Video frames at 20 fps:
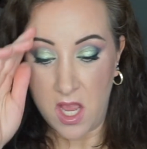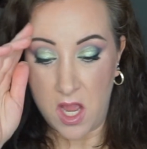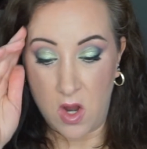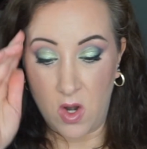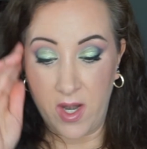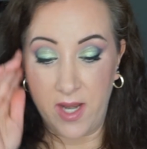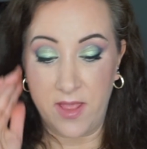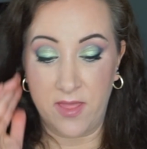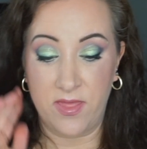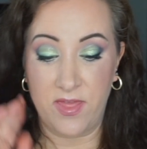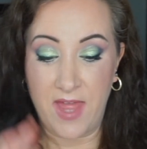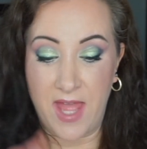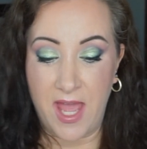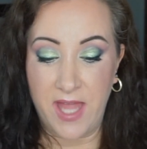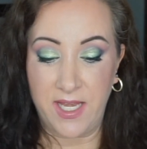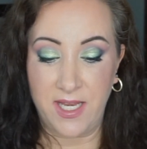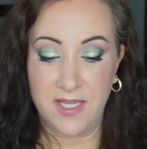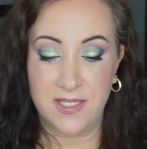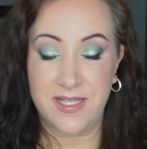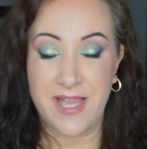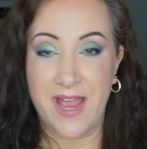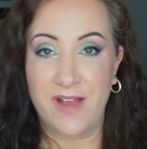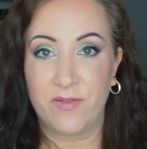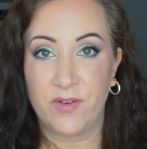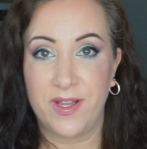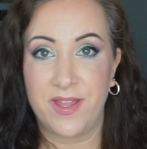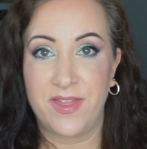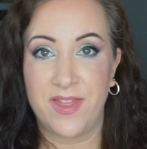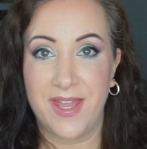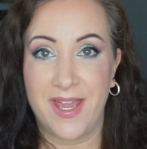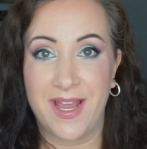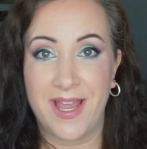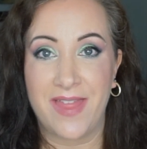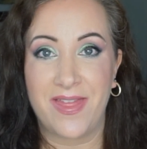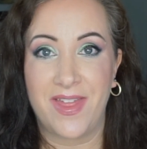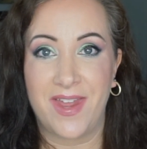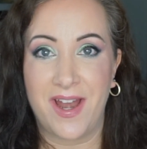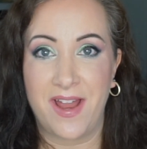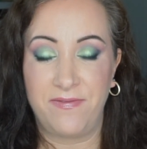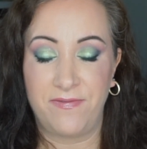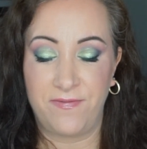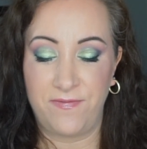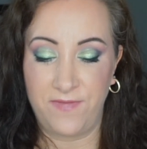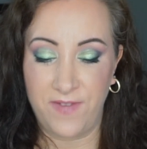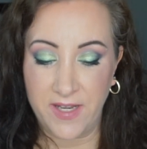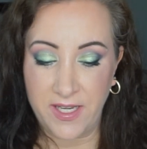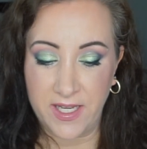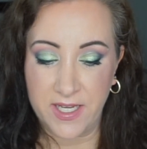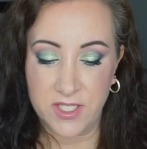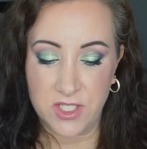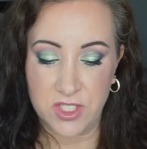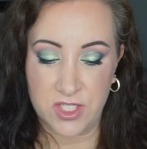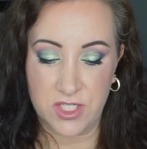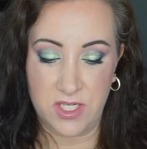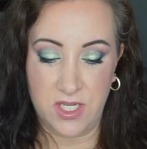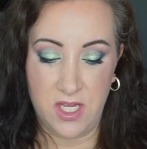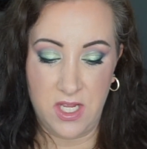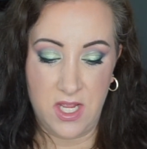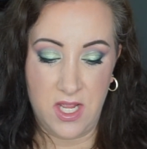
All right, that is everything that I finished.